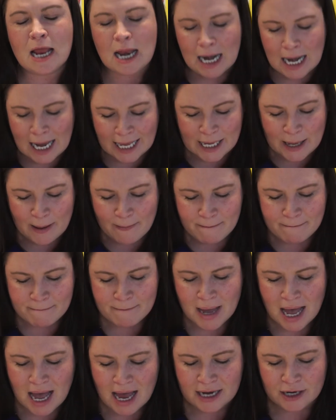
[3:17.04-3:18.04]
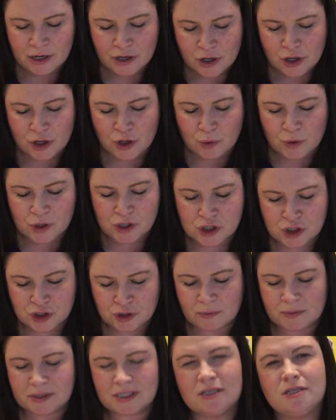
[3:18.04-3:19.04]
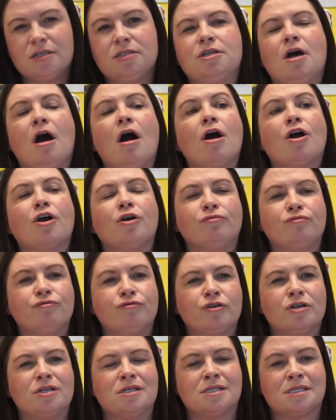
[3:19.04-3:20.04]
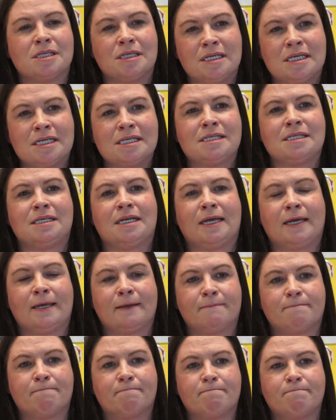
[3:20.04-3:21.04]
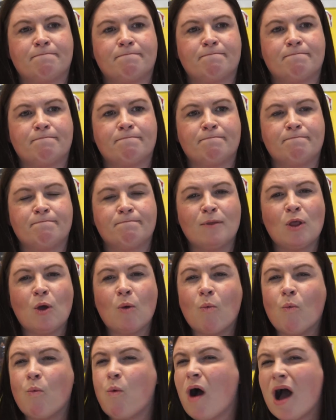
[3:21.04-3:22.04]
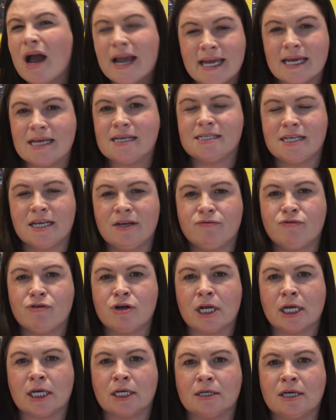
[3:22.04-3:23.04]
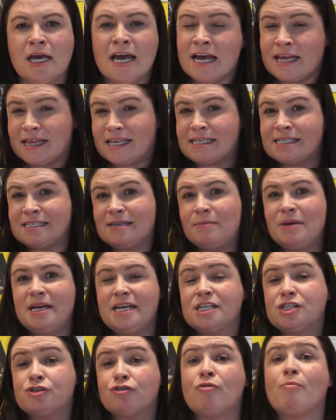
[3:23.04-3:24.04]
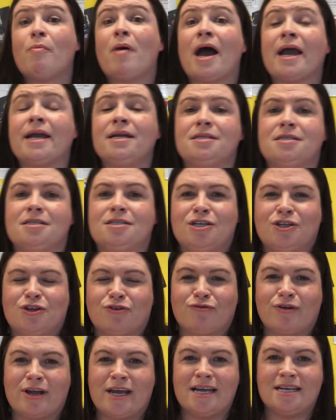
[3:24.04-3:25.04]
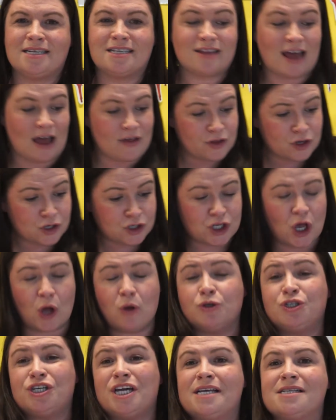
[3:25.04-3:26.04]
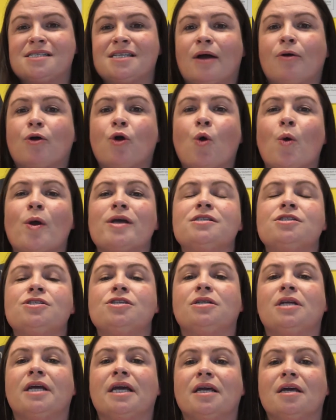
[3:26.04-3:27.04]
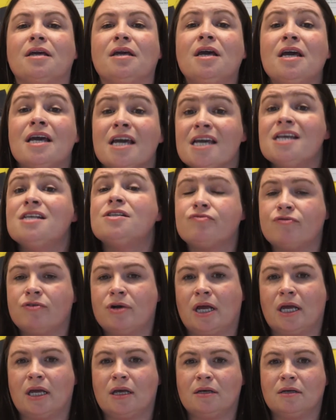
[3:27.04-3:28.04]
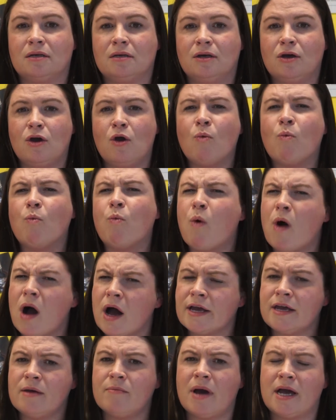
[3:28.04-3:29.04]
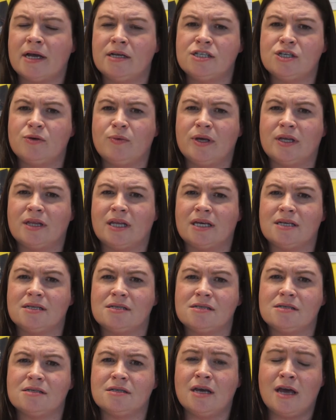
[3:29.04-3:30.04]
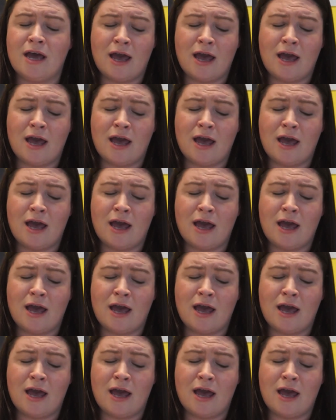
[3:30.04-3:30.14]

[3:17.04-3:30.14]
Like a man who has jumped in the dark and runs listening. Why is he running? This simile is a reminder to the reader that the soldier is now questioning his running. Why am I doing this?